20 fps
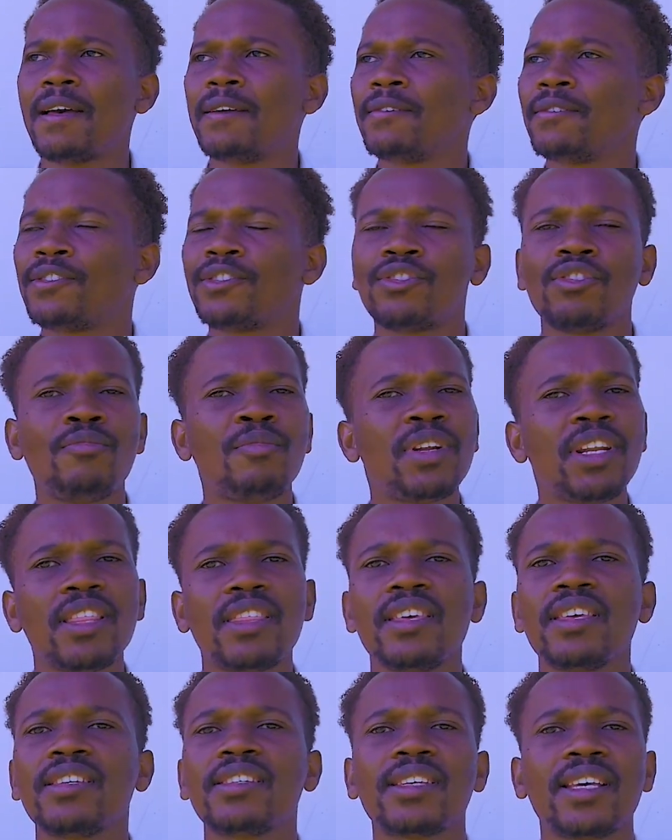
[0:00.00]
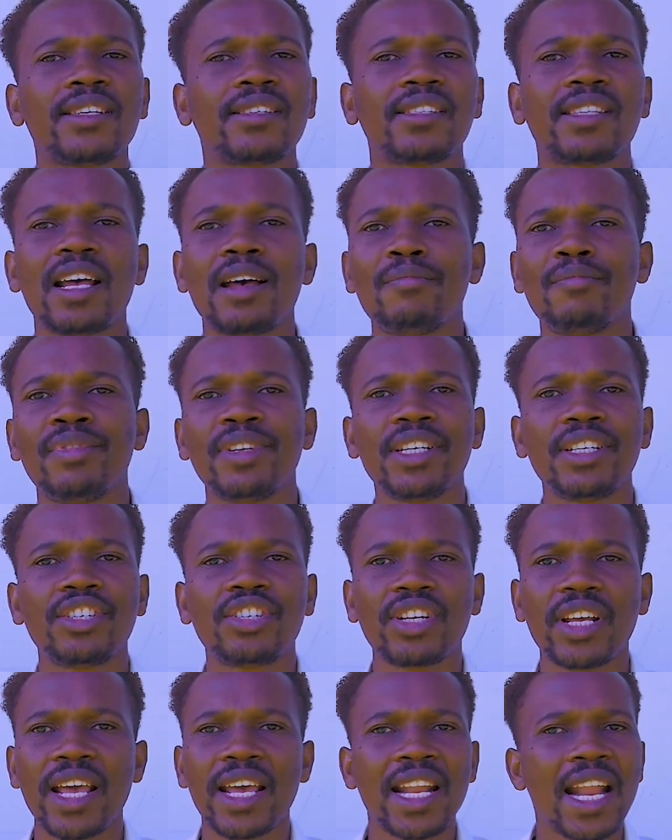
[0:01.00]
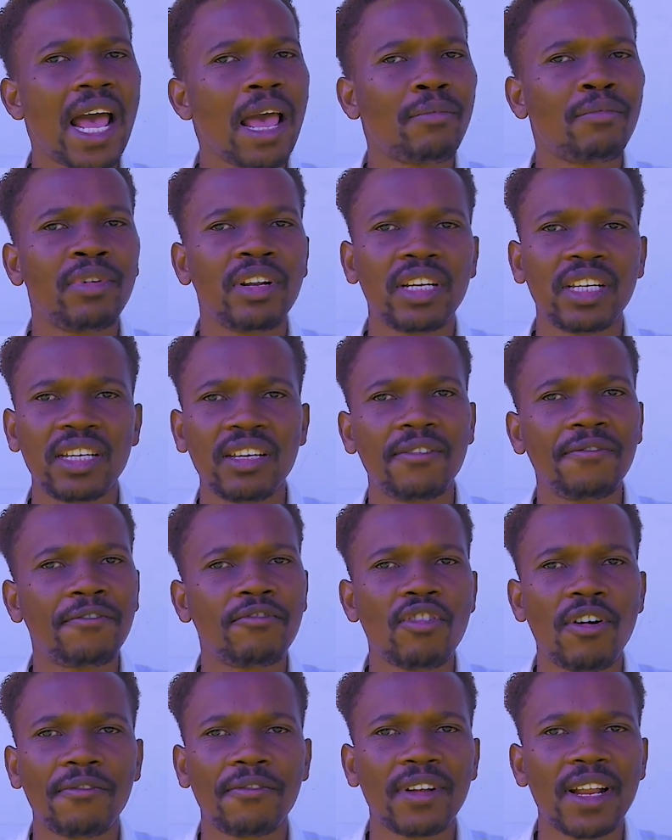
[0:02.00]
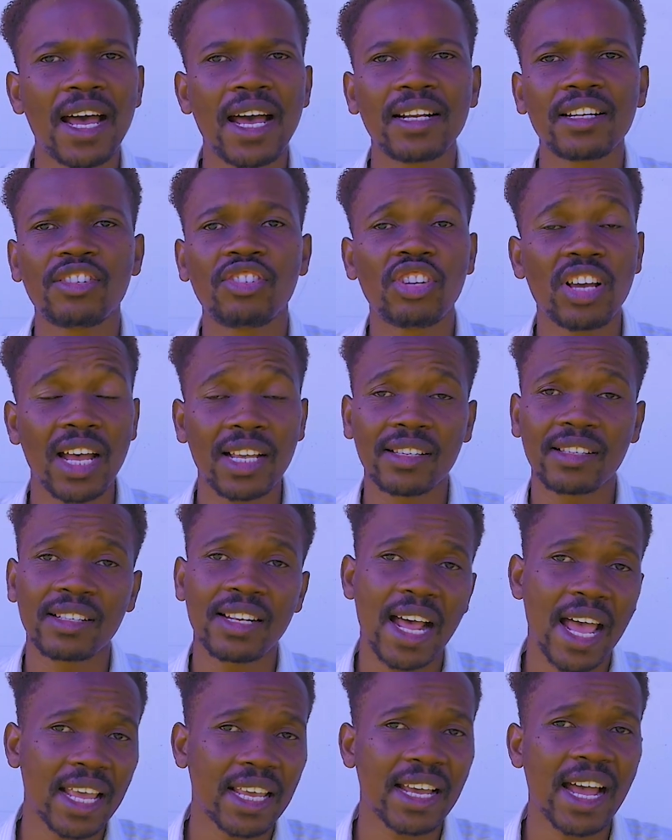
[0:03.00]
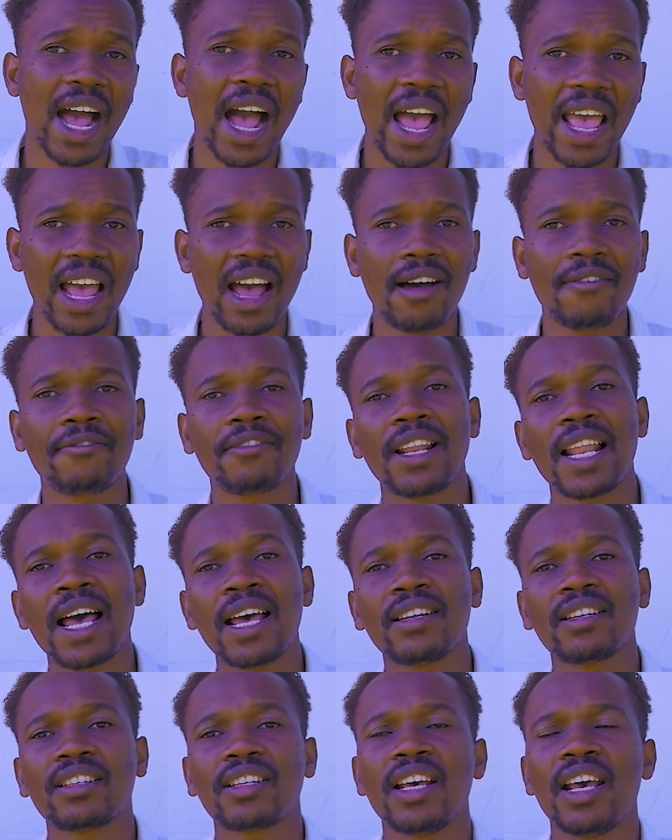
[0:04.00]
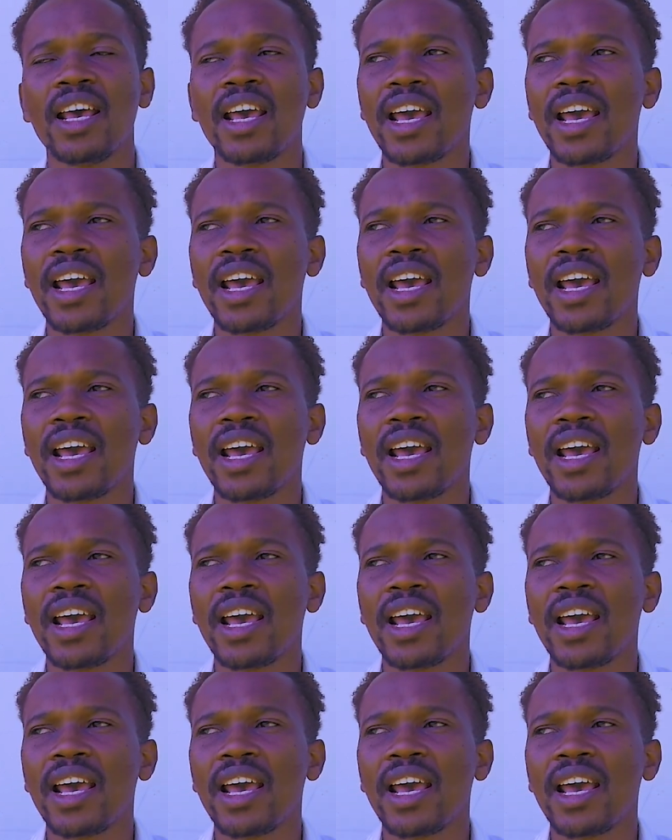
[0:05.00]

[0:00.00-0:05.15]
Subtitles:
so many things established, and I believe you have learned just like I have learned.